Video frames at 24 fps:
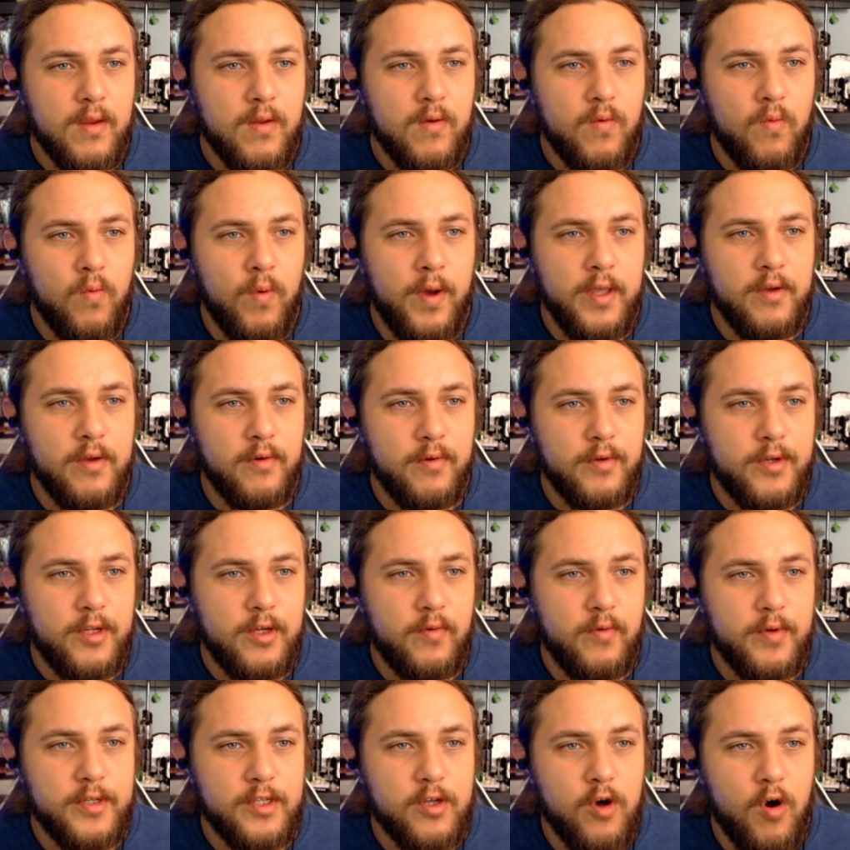what you'll
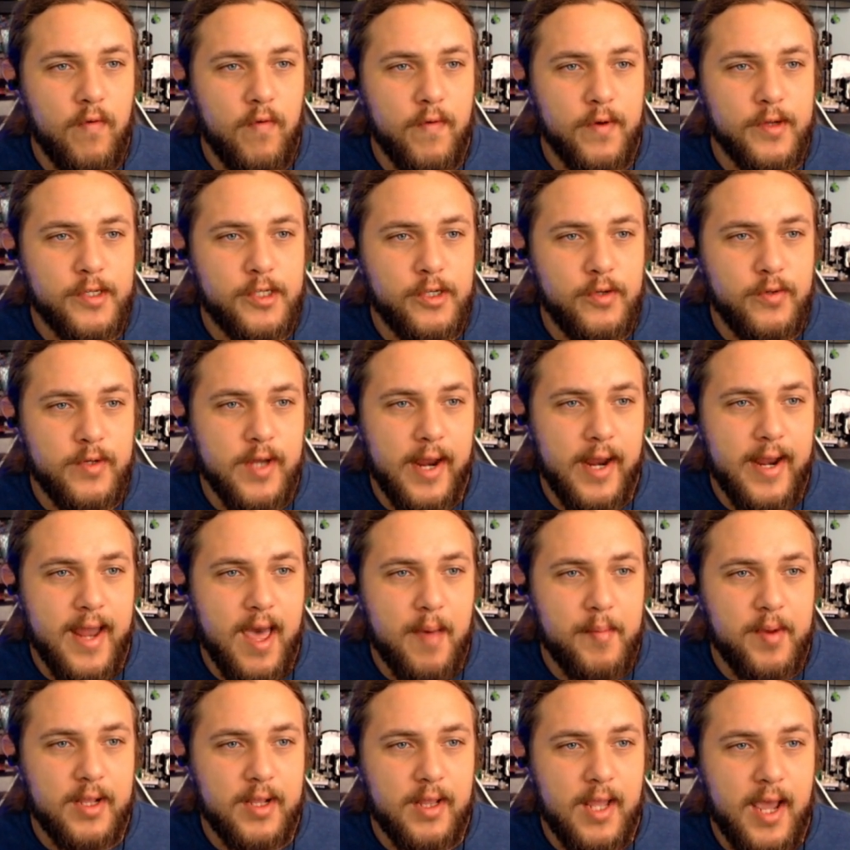do is go over to
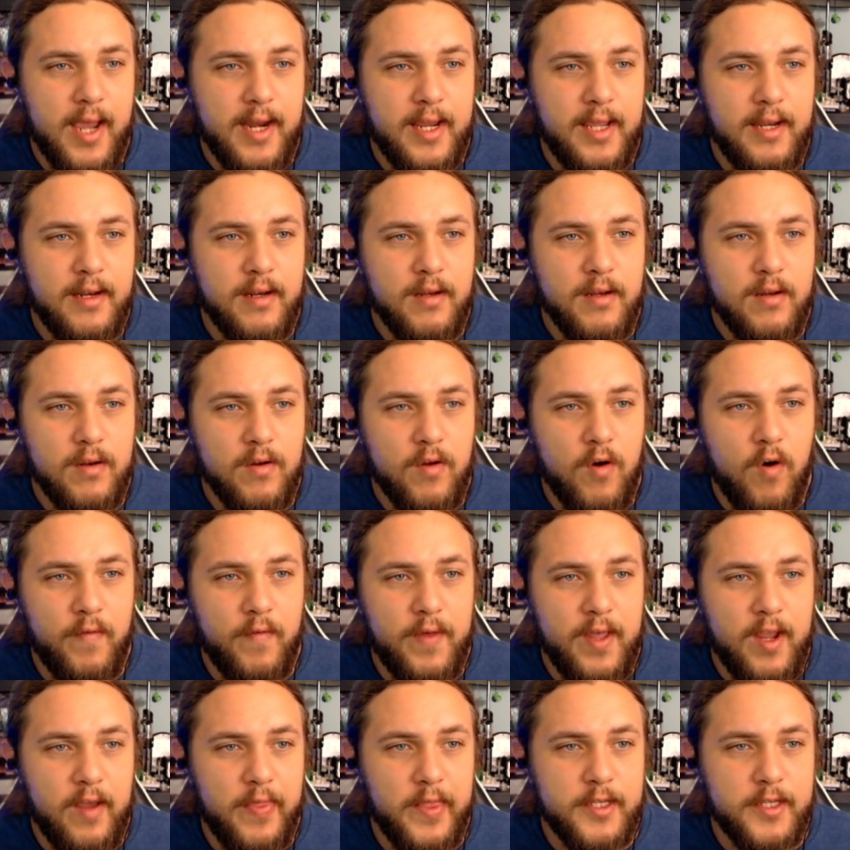dynamic lighting over
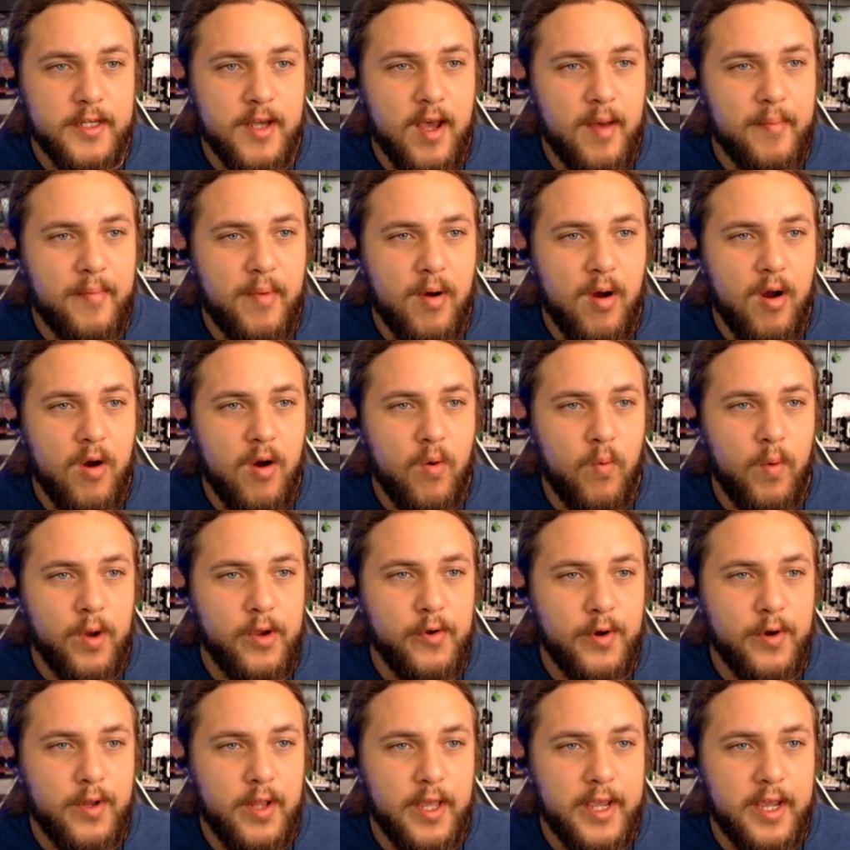here in the top bar where
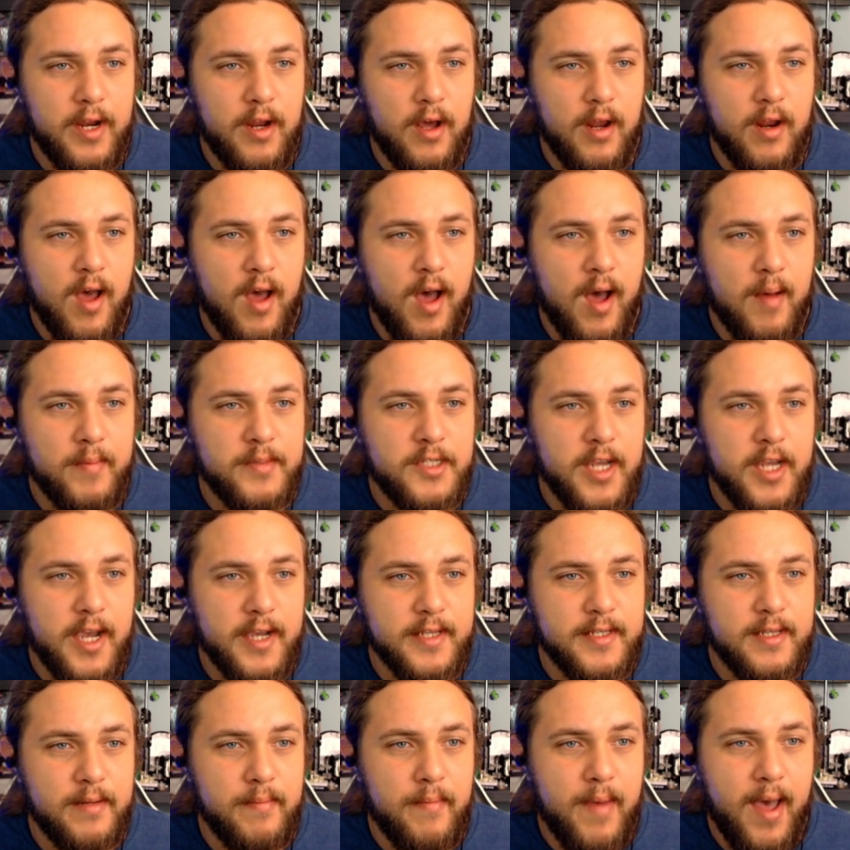you're clicking on
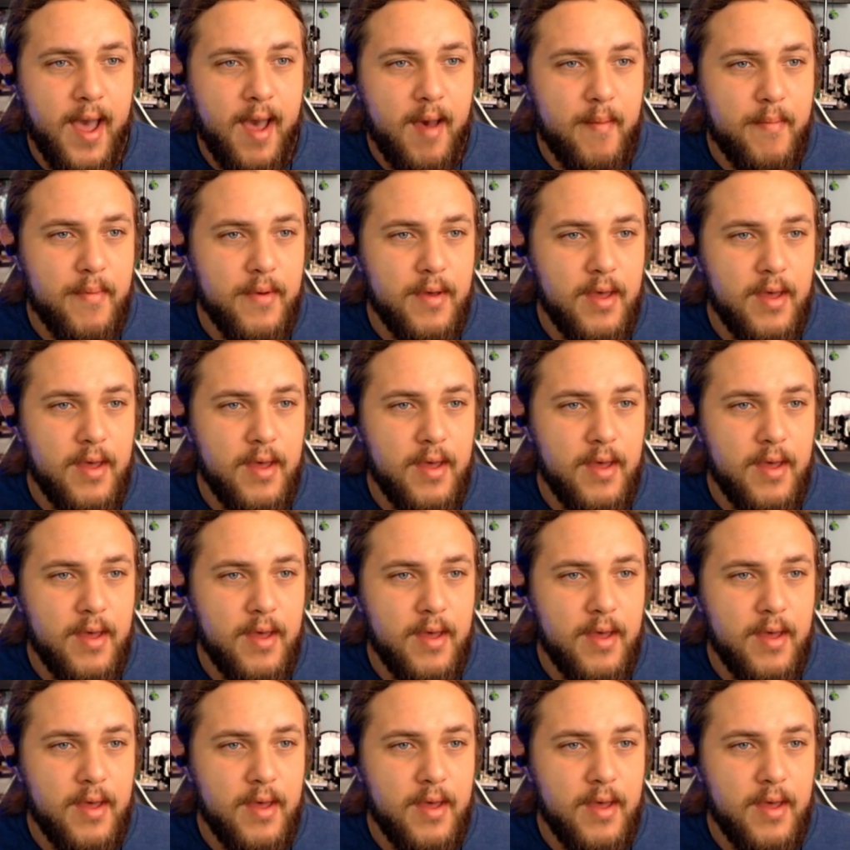objects and map,